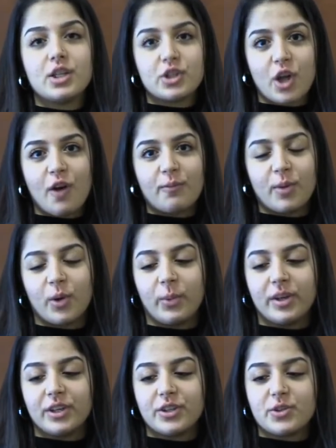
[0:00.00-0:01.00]
Sophomore
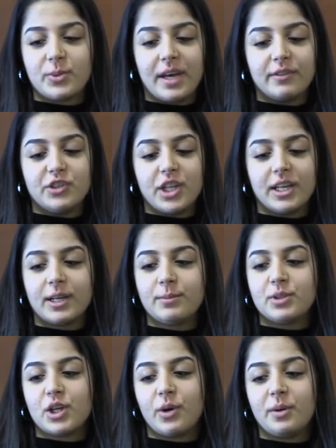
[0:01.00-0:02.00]
winners, we have
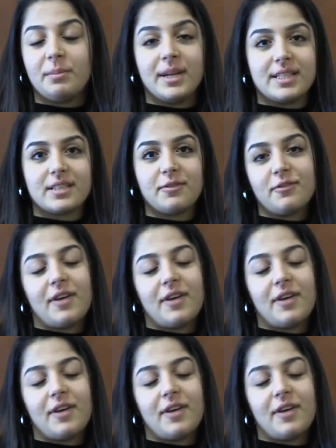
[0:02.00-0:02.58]
Jacob Doe and Mason